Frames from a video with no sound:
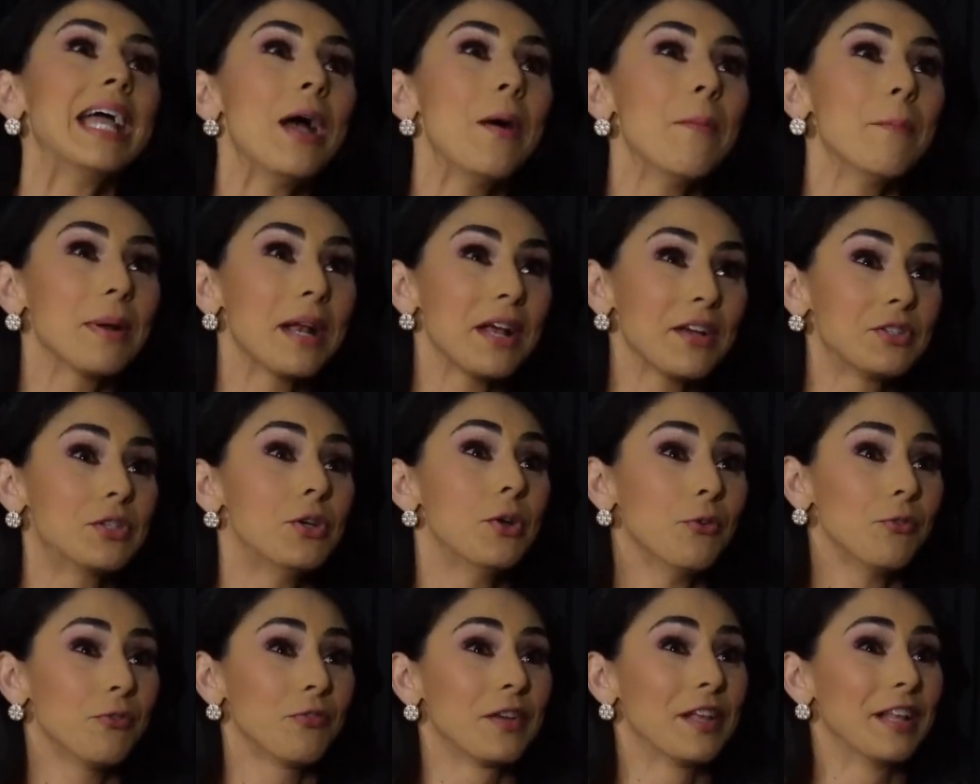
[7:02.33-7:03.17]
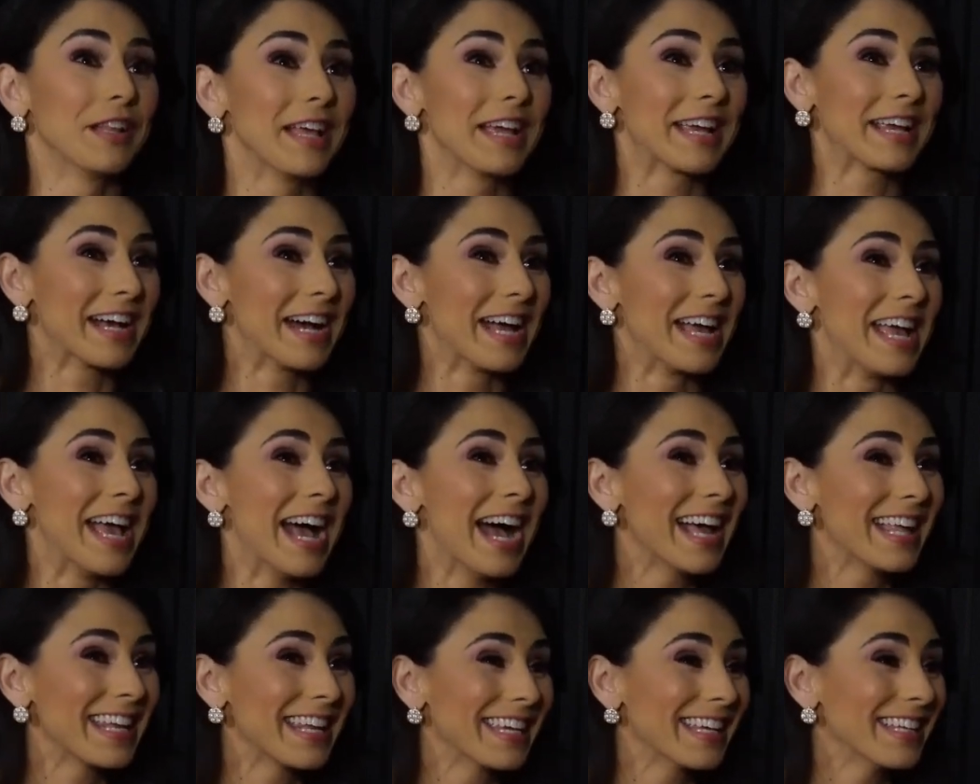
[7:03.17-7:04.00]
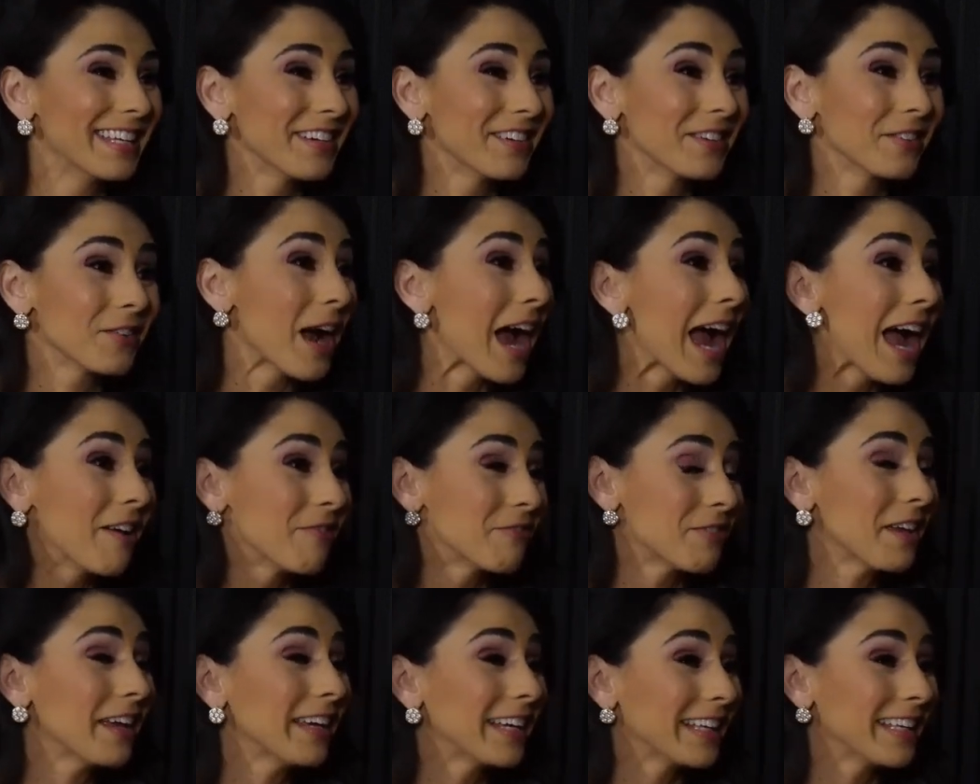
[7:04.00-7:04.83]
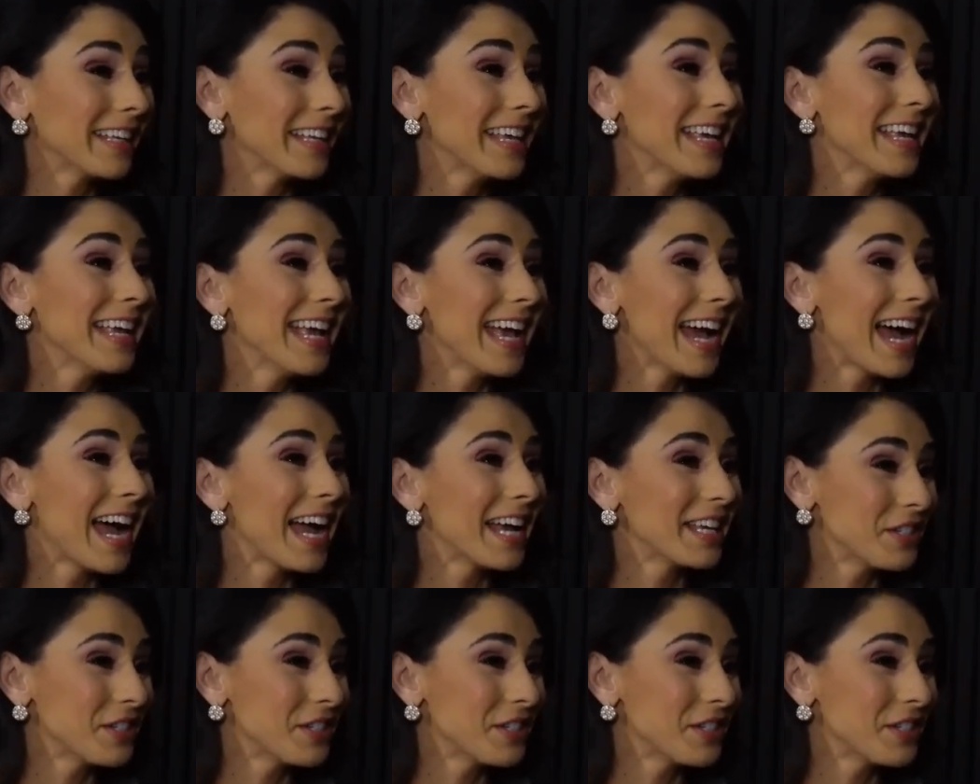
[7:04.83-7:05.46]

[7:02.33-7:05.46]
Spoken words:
but I do feel like I had it or have it. I